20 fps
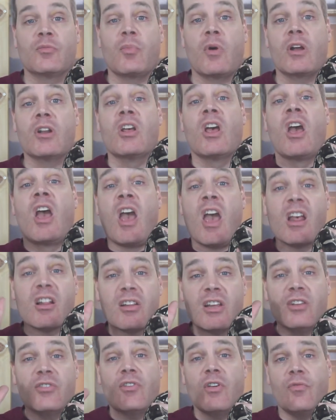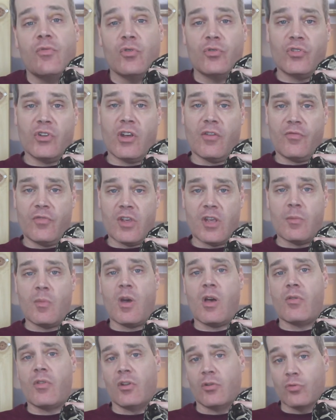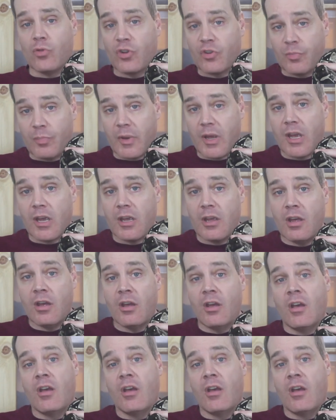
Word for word: But at least if you see a female that looks big,